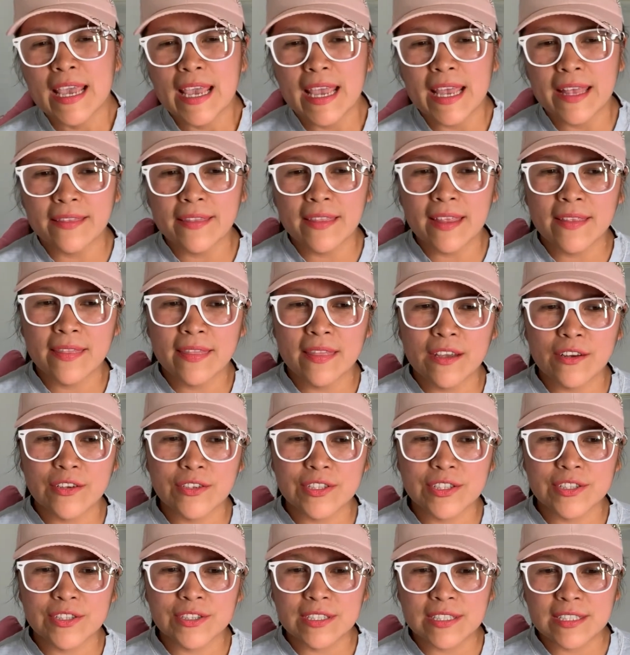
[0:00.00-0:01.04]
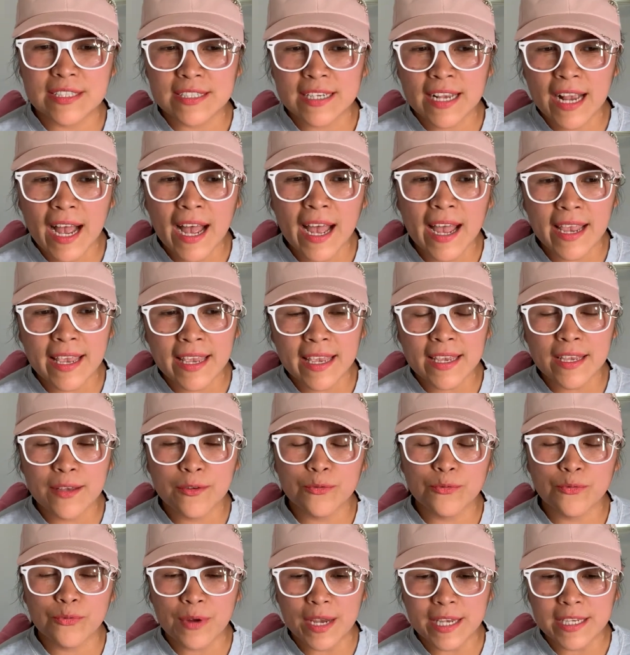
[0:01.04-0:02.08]
And then there's this guy
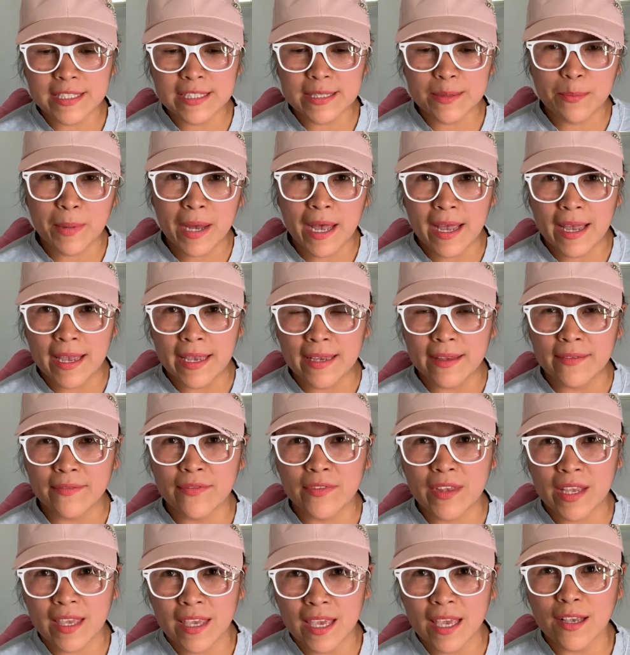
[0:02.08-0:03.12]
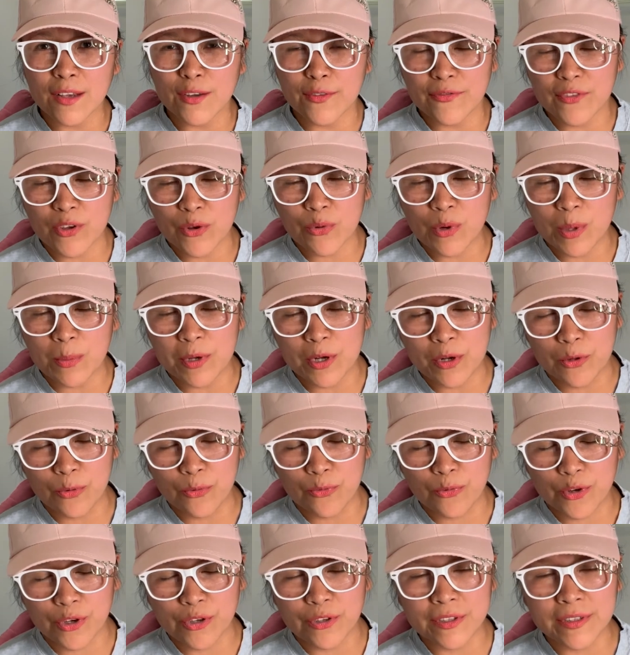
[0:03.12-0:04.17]
raised by the king of the criminal
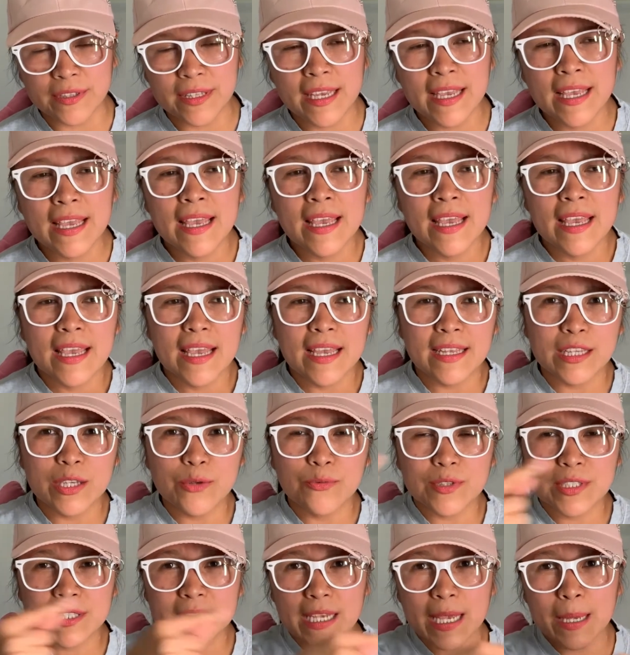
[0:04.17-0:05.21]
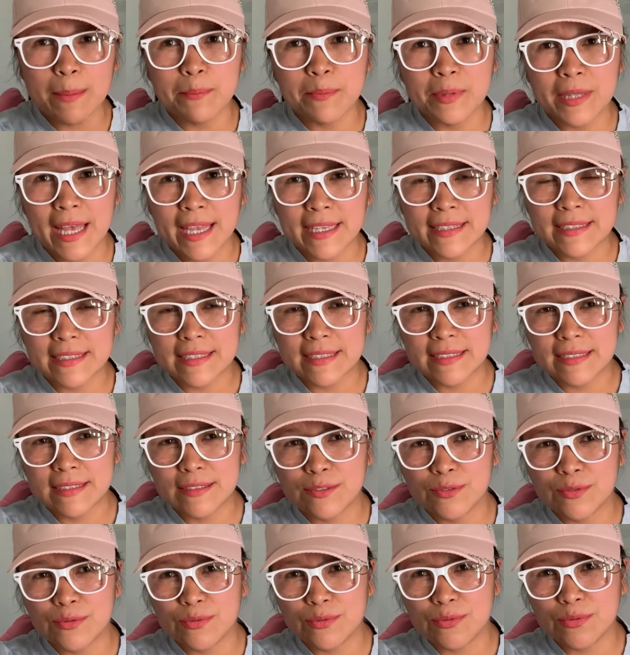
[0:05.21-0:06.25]
world, and he was implanted
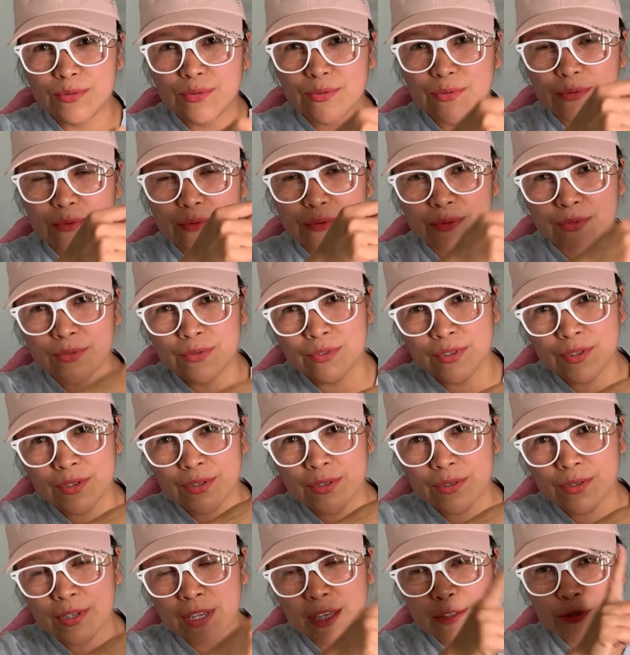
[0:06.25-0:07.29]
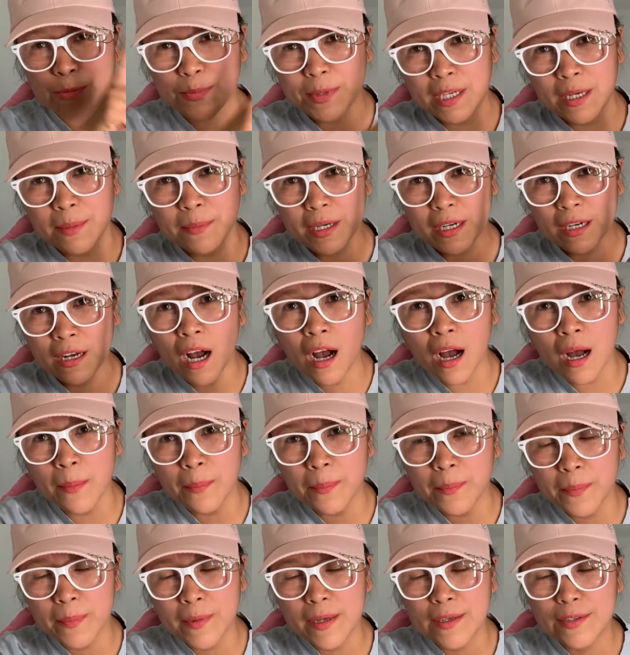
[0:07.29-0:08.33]
to become a
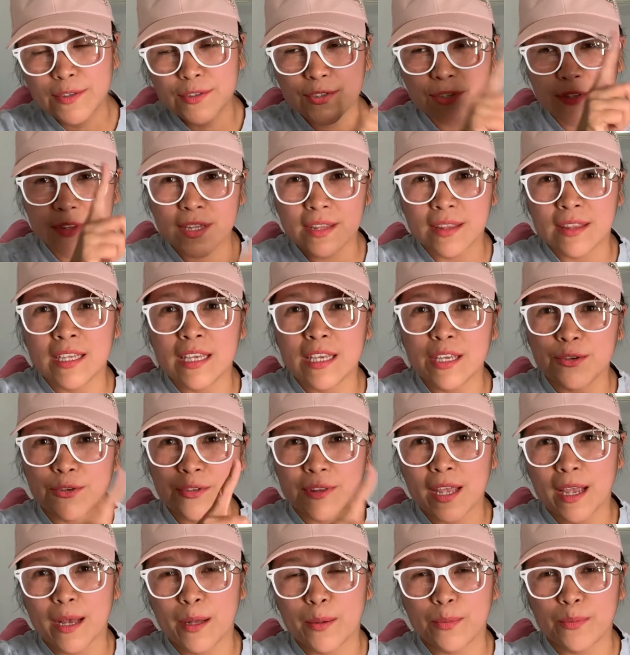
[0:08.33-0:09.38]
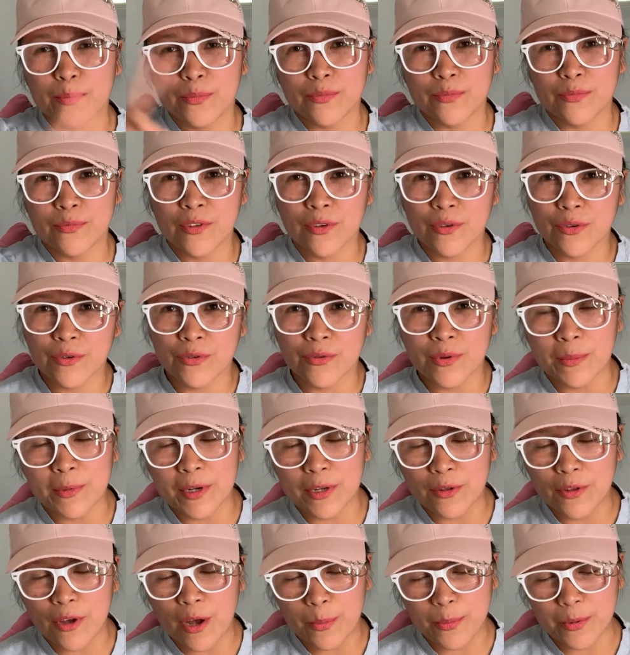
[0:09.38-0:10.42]
cop so that he could help the
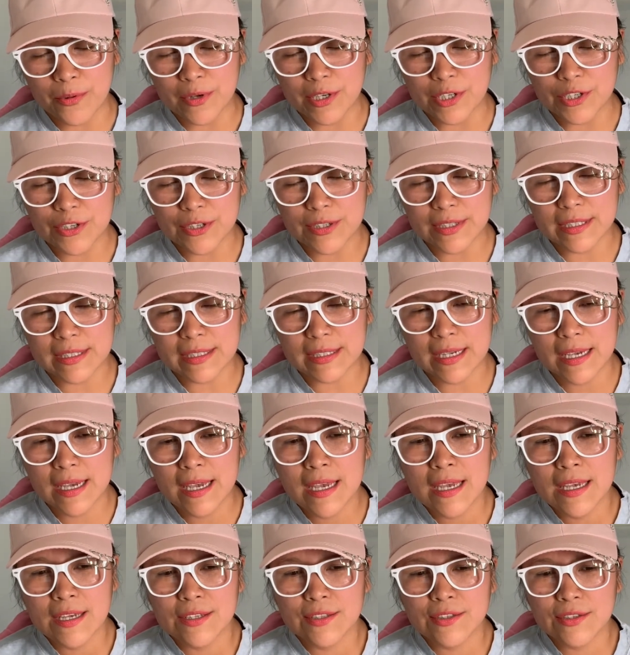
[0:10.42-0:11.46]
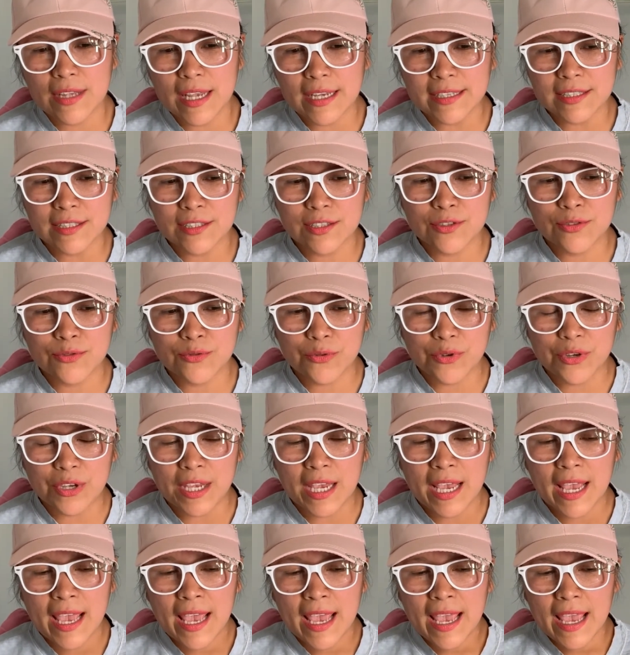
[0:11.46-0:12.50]
criminal operations. So that's the story.
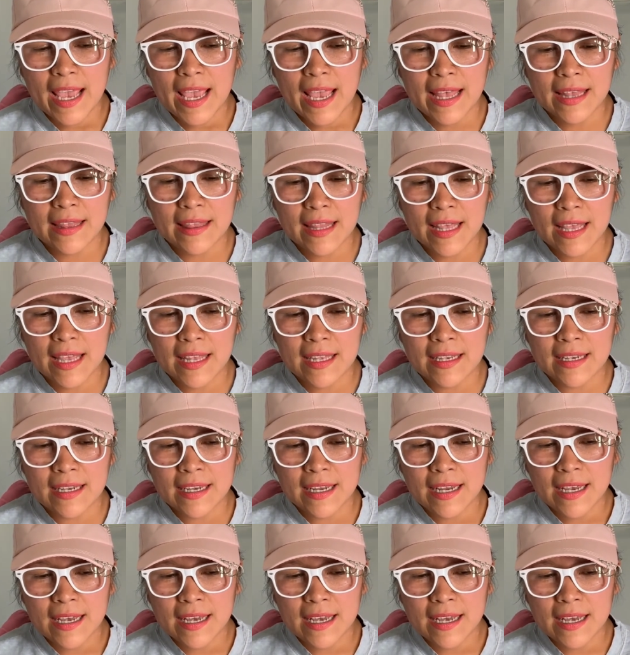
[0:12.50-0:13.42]
And then